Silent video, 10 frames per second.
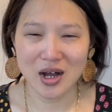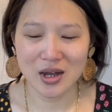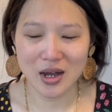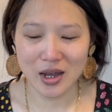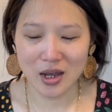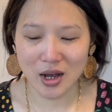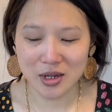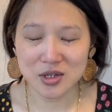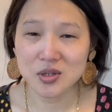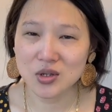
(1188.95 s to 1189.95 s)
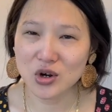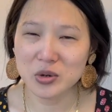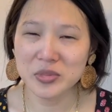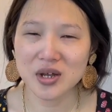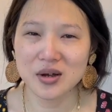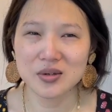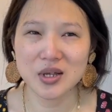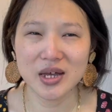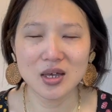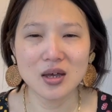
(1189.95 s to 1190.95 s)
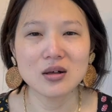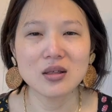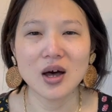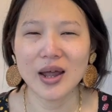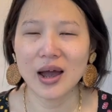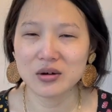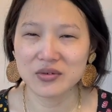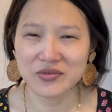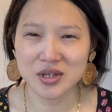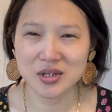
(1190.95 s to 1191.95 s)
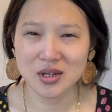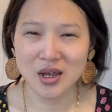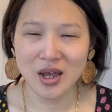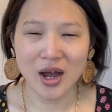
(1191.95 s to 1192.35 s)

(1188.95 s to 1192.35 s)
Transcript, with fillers: I, I sew because I get a lot out of it.